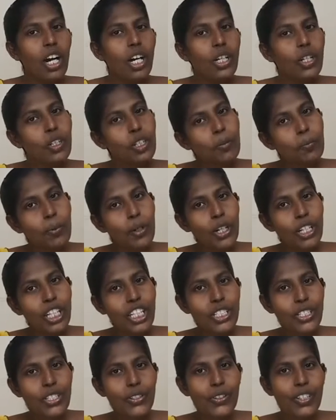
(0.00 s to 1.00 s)
Good morning,
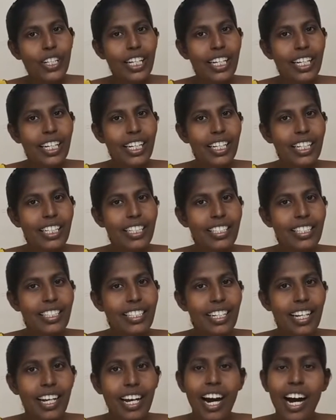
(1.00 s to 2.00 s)
students.
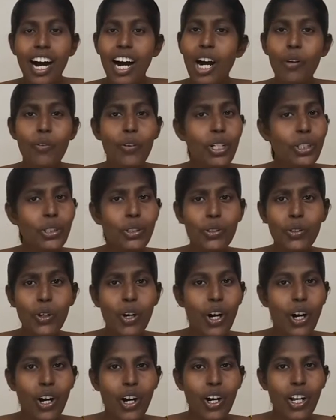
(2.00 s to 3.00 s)
How are you
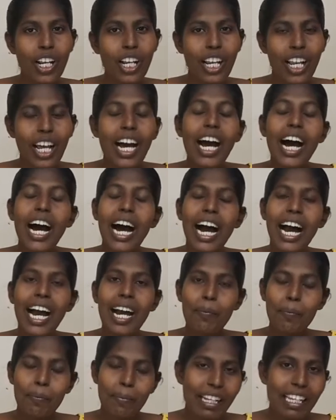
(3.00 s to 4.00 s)
all?
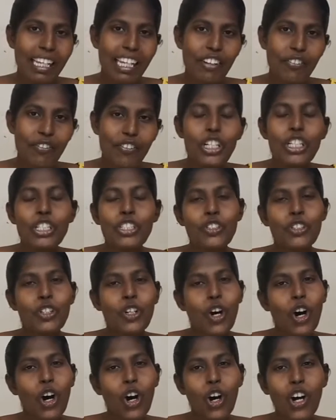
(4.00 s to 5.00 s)
I believe you
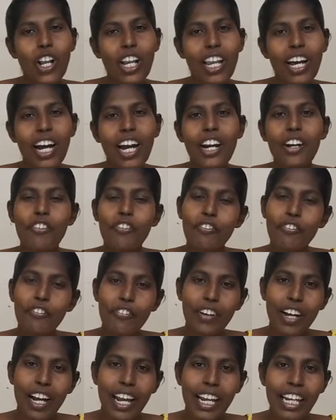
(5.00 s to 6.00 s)
all are
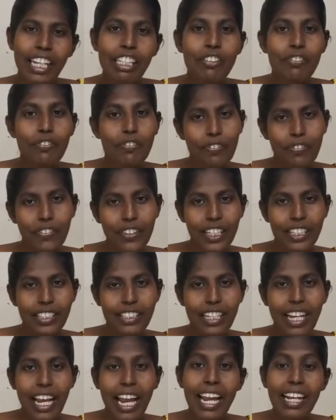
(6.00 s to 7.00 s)
fine,
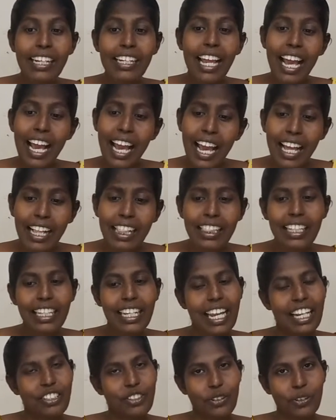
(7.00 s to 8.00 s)
fit, and healthy
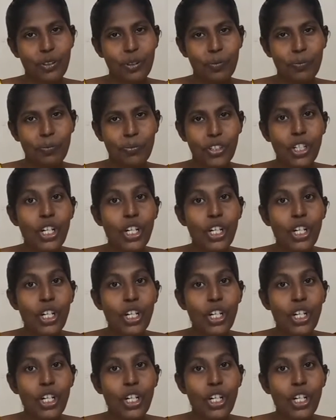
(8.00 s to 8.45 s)
at home.